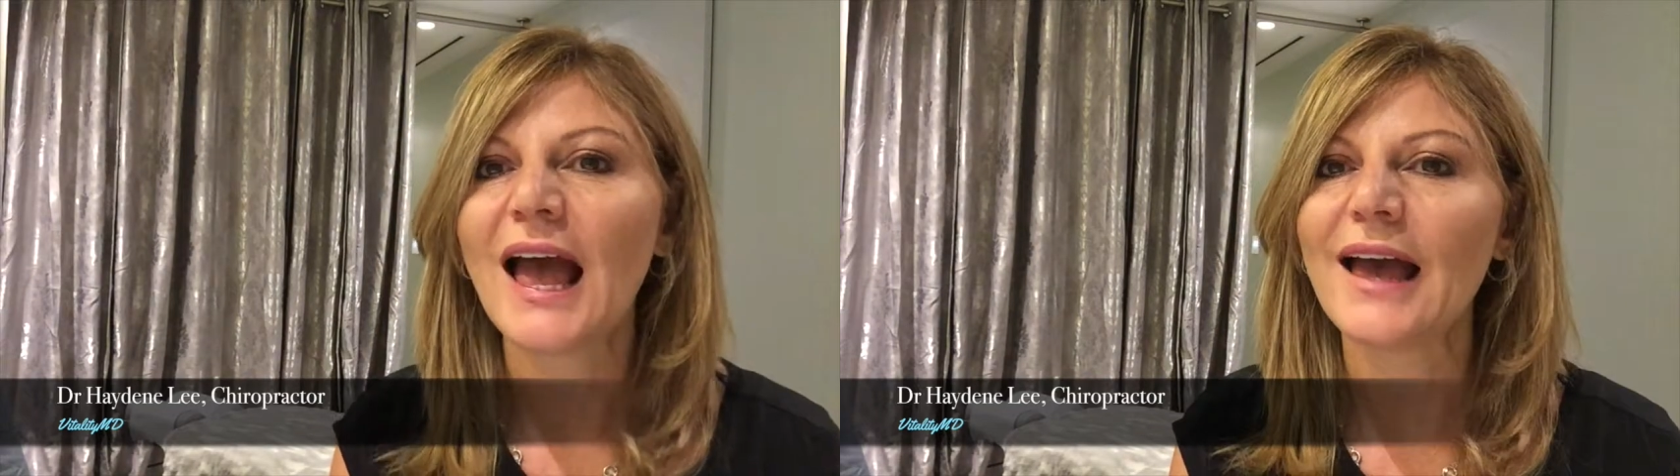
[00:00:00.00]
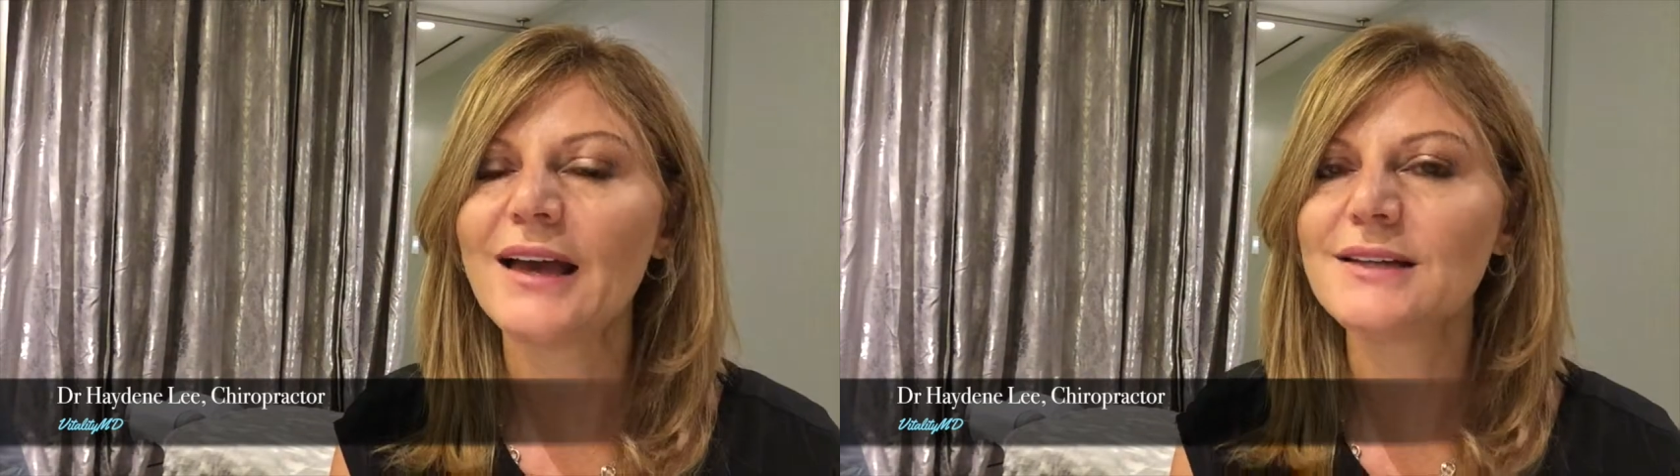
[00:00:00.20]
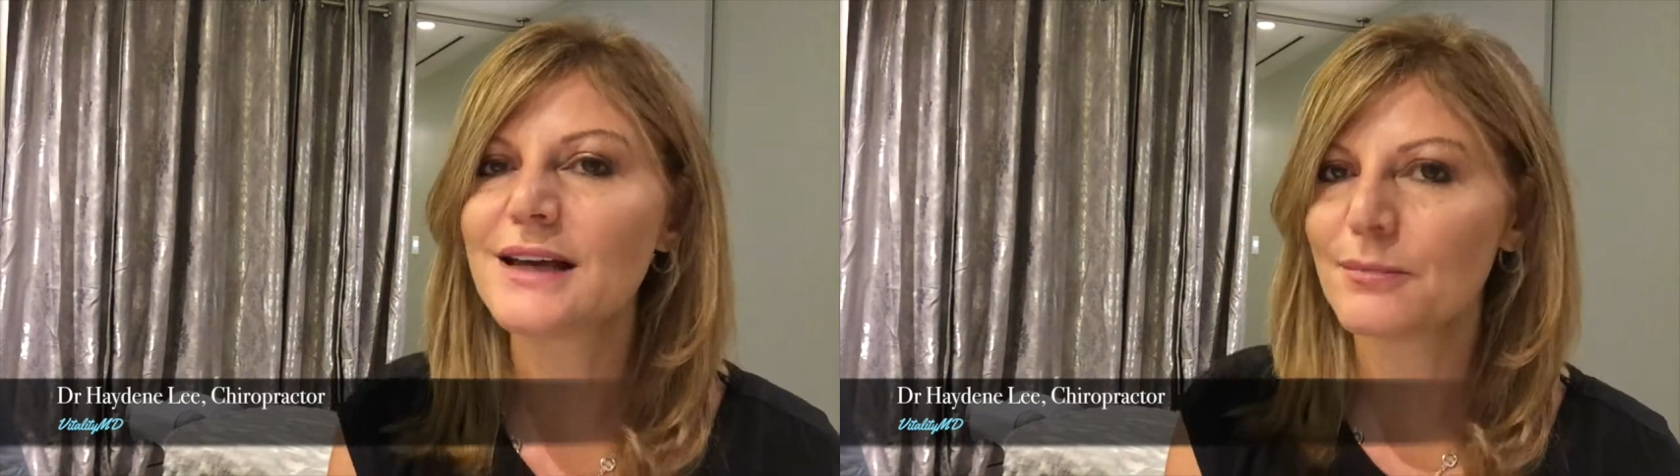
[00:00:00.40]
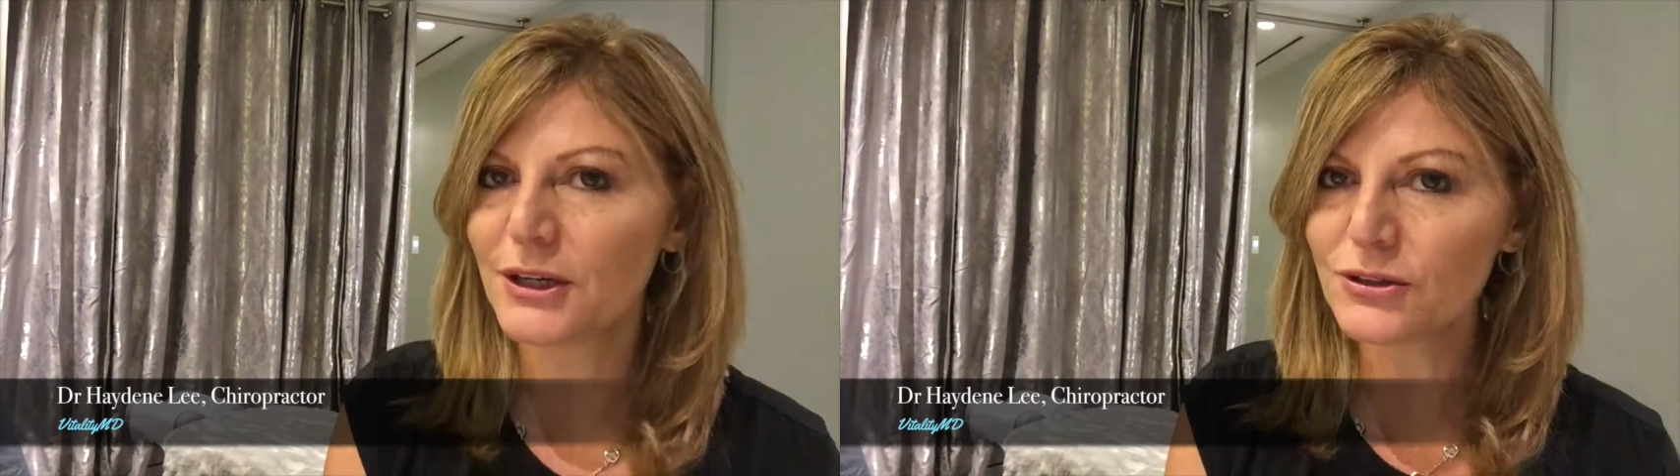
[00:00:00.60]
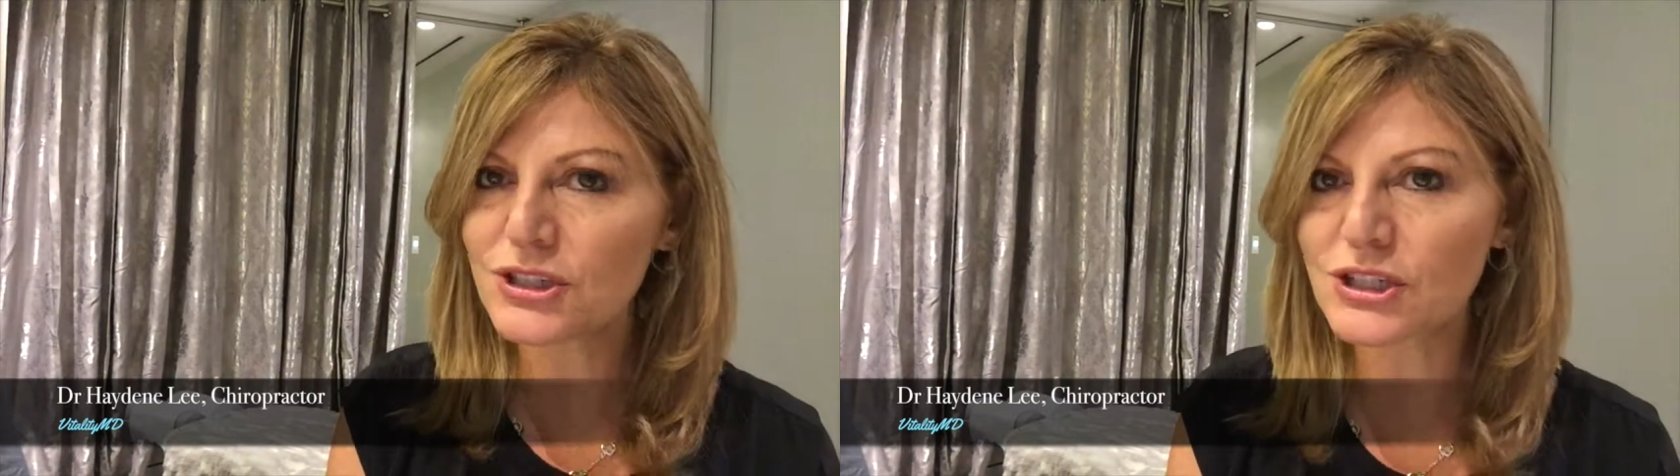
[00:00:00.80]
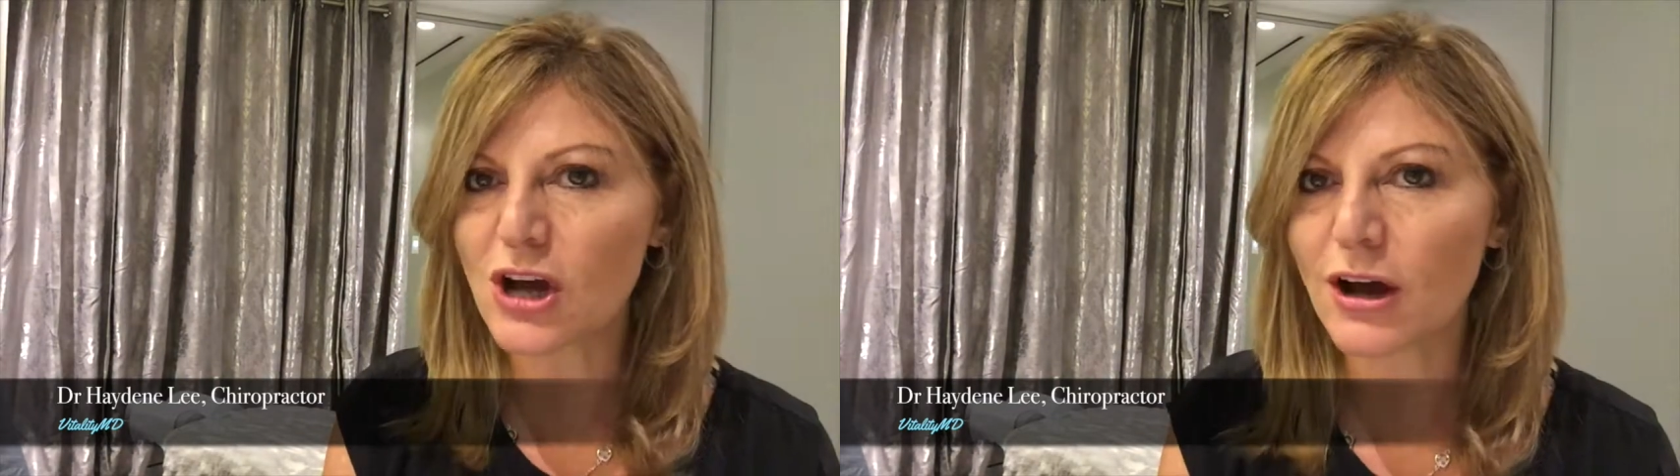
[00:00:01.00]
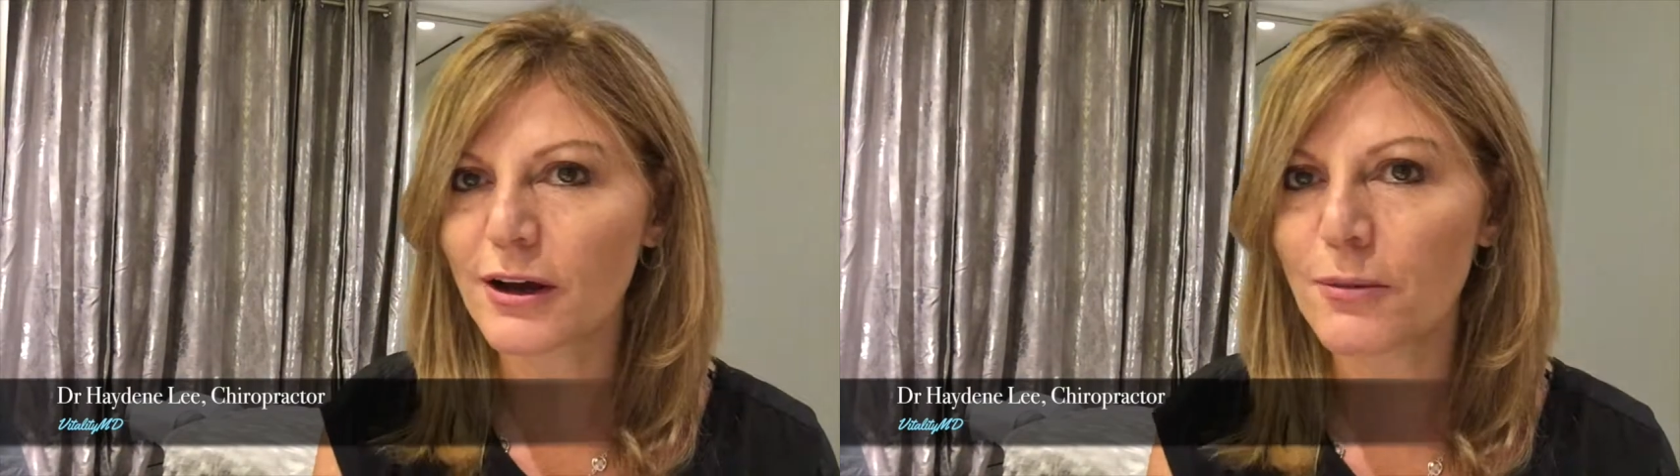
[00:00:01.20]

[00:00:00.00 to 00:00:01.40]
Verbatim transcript: And I'm here to talk